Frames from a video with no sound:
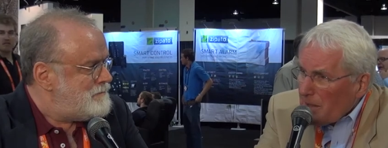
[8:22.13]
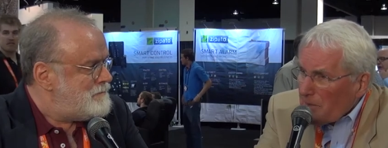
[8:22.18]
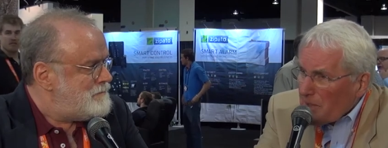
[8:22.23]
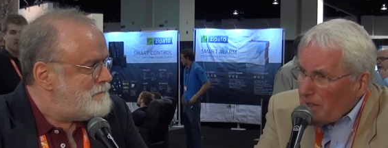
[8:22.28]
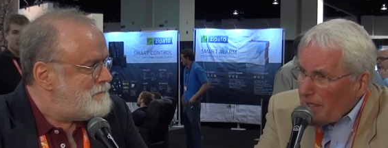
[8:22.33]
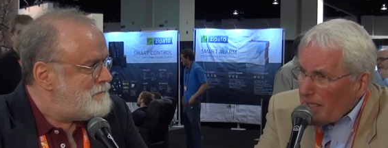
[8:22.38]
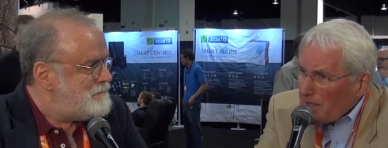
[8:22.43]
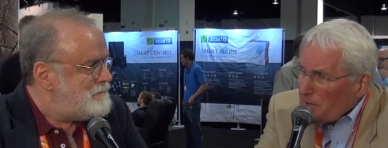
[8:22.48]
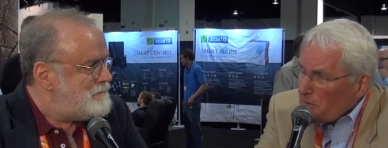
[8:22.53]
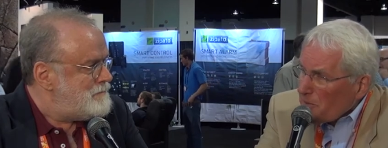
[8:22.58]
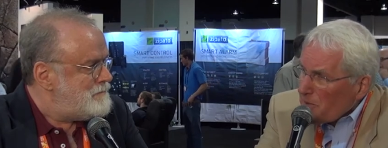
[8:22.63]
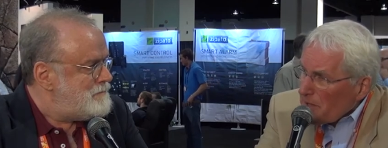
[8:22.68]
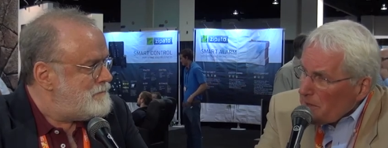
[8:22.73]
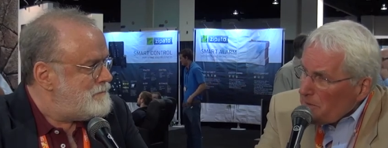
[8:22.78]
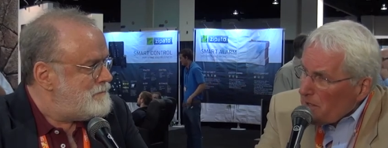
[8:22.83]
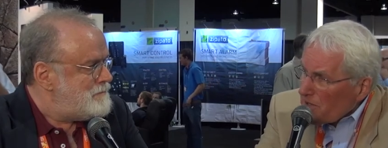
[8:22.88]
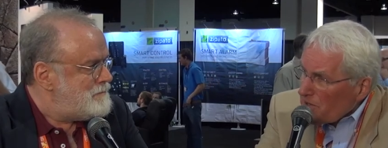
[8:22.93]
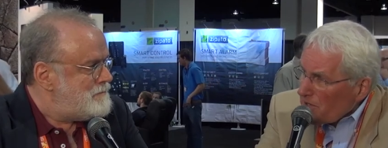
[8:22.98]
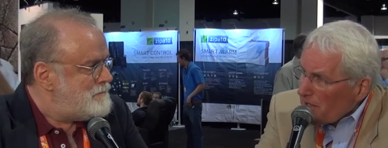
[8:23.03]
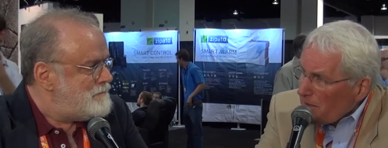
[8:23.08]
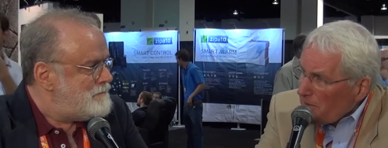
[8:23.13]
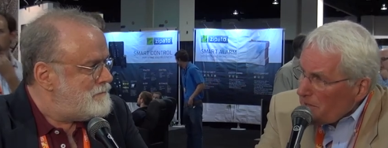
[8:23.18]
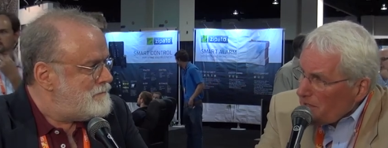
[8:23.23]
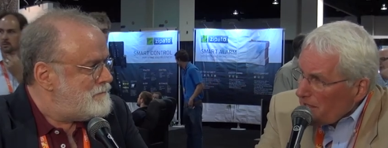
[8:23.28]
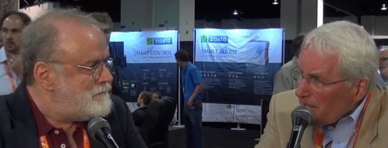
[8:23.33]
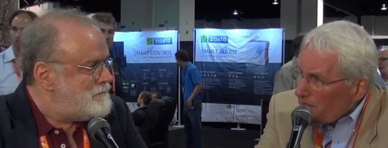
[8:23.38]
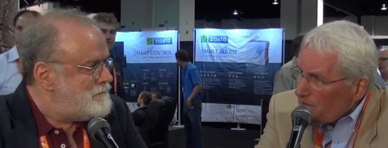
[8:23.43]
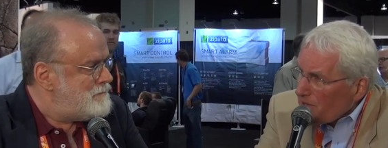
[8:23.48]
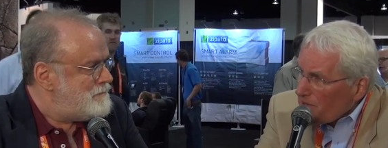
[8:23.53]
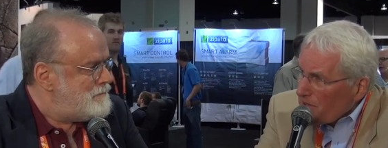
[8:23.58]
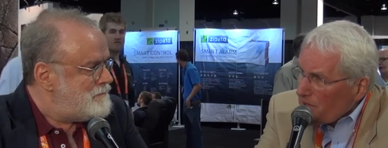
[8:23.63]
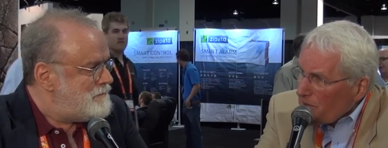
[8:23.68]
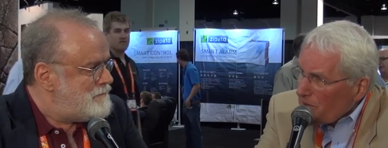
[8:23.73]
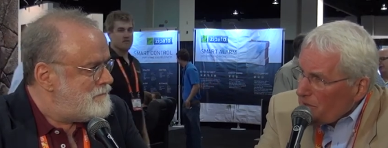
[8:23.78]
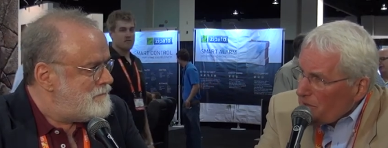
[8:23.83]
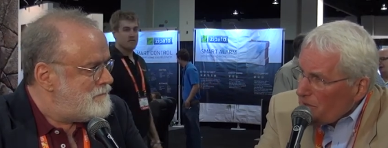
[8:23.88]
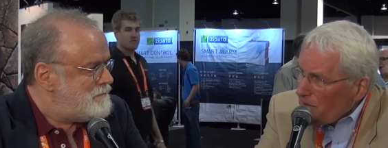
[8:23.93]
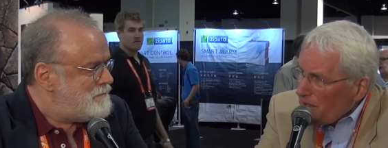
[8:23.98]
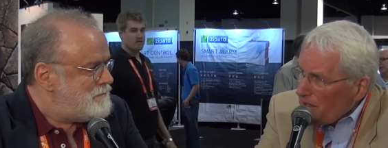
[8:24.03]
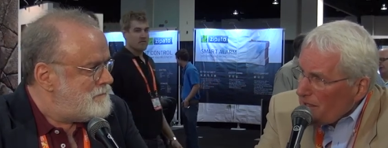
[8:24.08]
Speaker 1: but that's pretty much limited
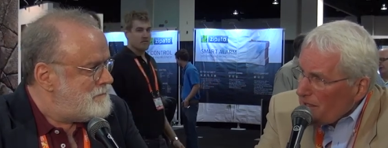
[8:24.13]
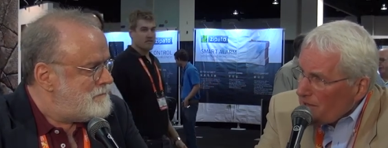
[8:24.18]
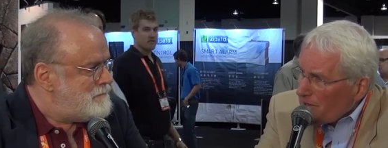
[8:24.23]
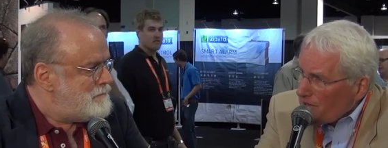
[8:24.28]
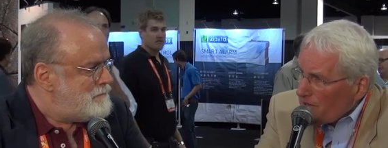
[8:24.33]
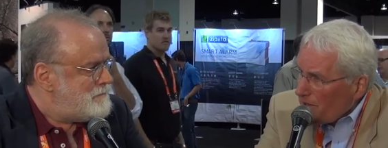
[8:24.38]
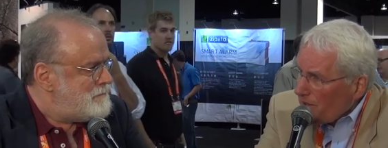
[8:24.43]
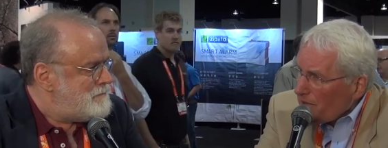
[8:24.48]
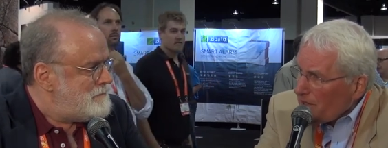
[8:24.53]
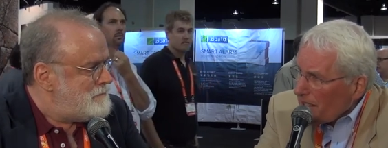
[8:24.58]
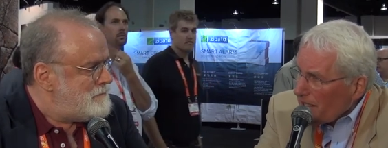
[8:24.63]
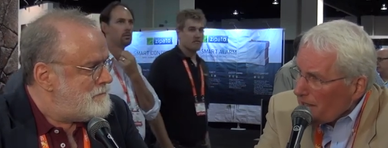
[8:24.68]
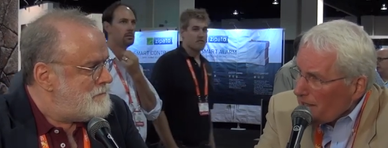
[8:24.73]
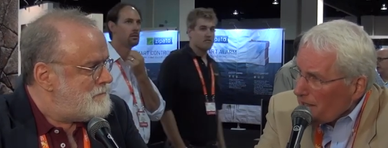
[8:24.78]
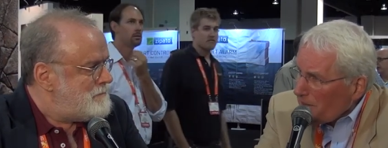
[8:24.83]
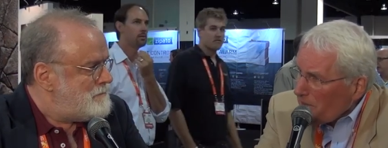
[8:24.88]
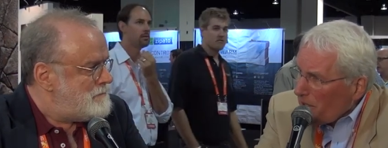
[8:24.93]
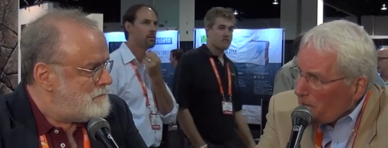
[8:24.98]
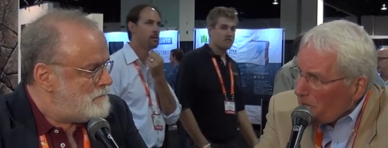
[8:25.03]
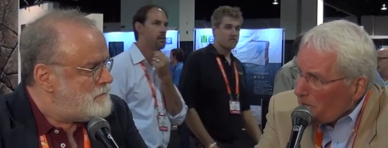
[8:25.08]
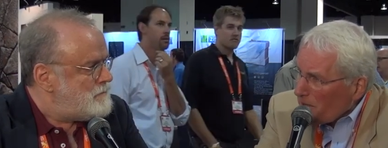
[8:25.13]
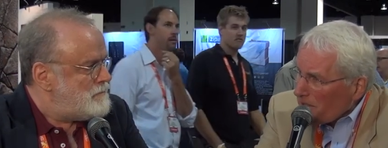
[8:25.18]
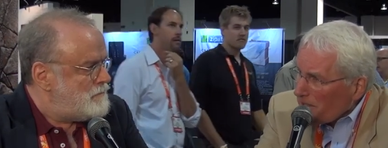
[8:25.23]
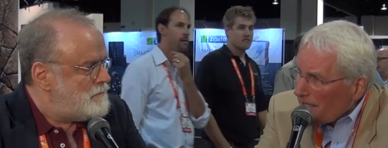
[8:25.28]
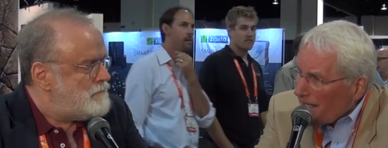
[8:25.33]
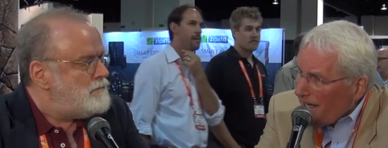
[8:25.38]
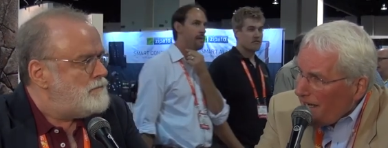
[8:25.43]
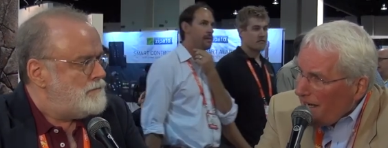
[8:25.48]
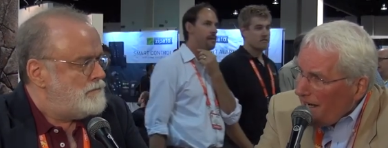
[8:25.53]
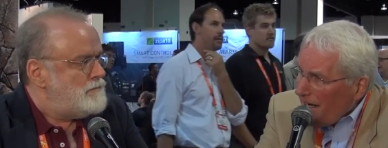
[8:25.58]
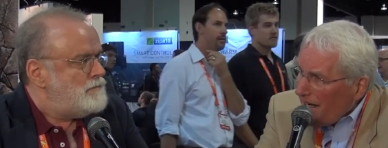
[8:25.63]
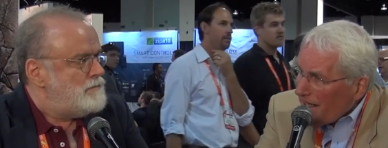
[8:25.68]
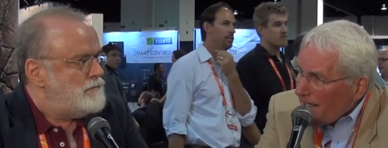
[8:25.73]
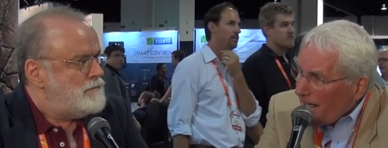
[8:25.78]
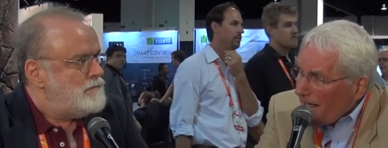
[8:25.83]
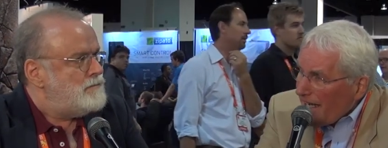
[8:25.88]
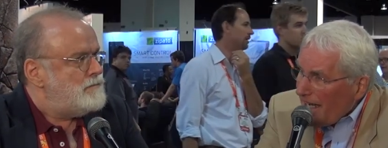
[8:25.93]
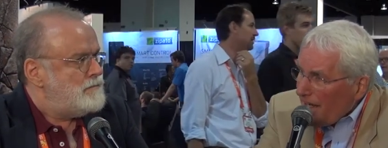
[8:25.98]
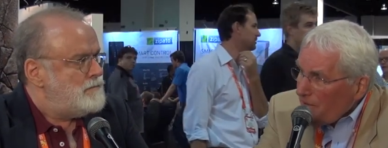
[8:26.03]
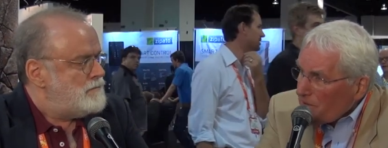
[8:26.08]
to uh, Sony at the moment and
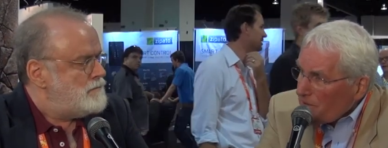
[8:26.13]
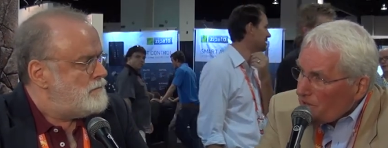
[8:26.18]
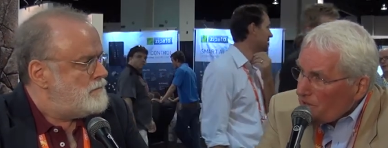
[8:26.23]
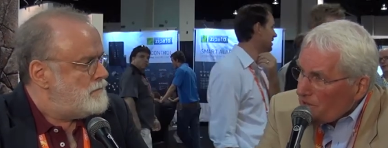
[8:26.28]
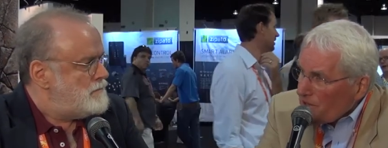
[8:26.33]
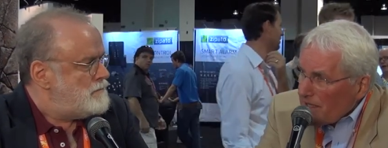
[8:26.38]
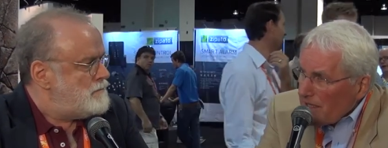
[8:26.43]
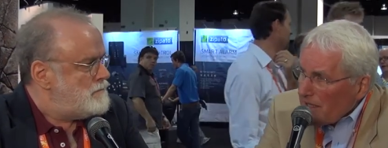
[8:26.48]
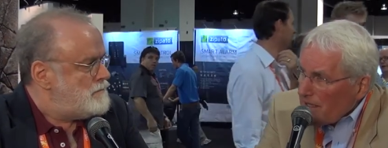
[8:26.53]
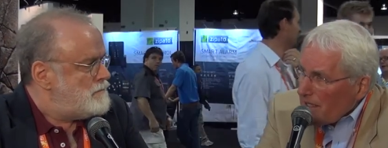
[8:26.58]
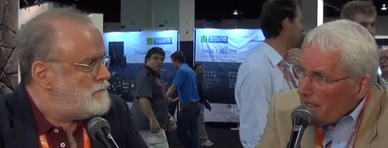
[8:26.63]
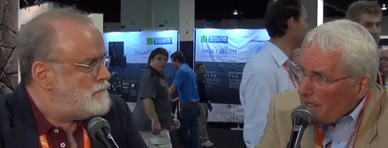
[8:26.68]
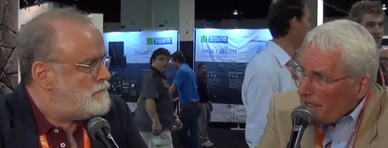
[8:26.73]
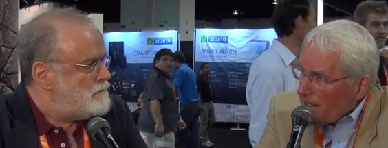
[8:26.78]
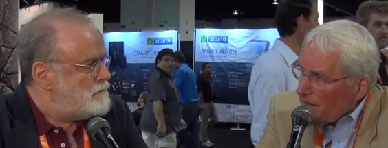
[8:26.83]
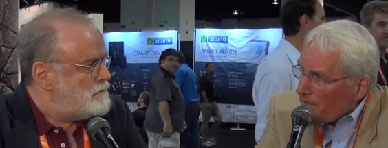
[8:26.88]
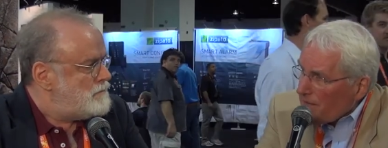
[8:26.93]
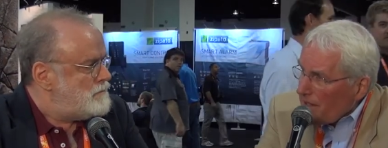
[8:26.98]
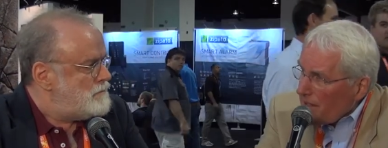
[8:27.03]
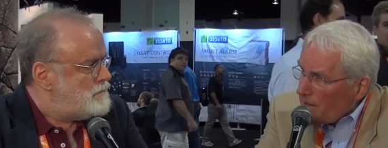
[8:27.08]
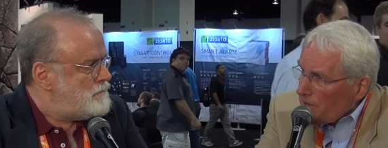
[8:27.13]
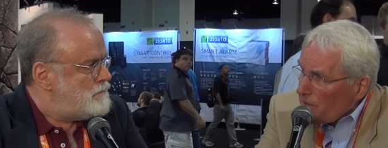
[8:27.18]
I haven't seen any of their